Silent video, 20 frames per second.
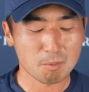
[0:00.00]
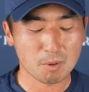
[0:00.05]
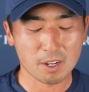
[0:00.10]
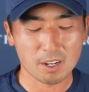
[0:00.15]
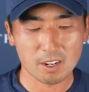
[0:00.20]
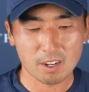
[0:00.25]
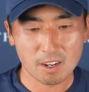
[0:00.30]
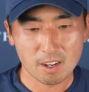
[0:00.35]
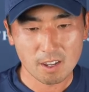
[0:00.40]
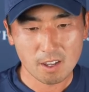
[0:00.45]

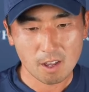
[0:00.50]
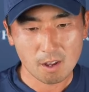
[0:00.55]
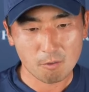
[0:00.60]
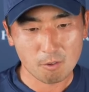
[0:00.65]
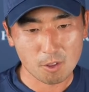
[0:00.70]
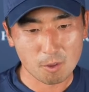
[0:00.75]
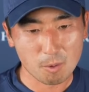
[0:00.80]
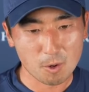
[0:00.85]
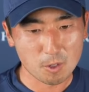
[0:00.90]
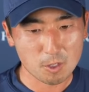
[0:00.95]
But
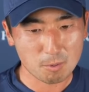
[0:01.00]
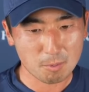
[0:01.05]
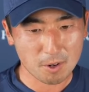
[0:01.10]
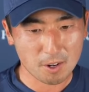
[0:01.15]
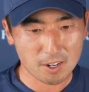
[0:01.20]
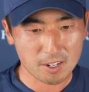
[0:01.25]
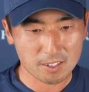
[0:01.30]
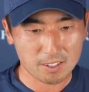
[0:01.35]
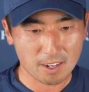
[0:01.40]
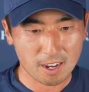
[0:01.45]
for the most
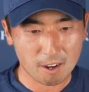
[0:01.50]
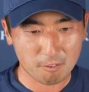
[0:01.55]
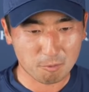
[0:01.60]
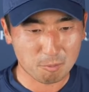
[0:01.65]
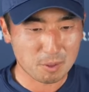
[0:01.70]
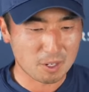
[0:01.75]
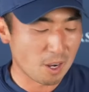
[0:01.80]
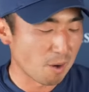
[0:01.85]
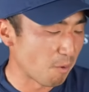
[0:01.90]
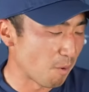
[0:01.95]
part, I've
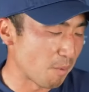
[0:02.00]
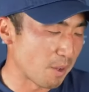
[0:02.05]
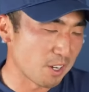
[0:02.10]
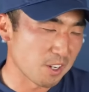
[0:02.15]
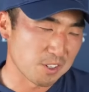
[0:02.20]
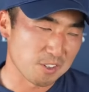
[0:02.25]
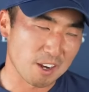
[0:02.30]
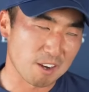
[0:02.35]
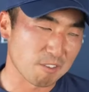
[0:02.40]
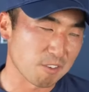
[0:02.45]
become a
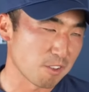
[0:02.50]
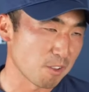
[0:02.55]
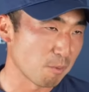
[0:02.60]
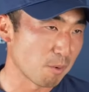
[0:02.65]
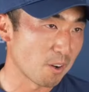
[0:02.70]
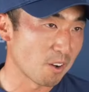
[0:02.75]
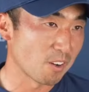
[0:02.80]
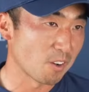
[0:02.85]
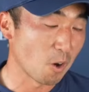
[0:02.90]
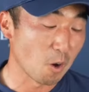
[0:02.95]
better driver of the
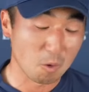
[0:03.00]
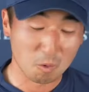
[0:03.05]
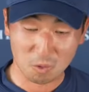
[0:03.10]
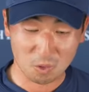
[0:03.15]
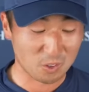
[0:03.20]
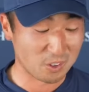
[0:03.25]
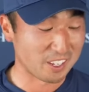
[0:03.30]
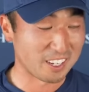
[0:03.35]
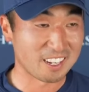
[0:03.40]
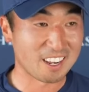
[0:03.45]
ball,
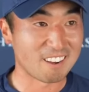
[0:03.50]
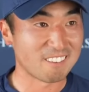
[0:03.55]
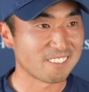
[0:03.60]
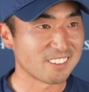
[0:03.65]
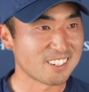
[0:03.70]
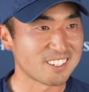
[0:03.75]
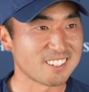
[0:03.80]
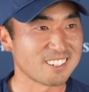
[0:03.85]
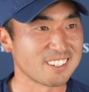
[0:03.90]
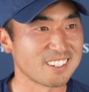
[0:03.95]
hopefully,
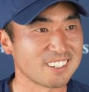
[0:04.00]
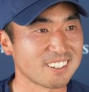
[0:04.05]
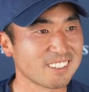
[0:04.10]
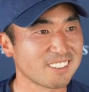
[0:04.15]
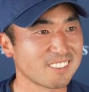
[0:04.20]
obviously,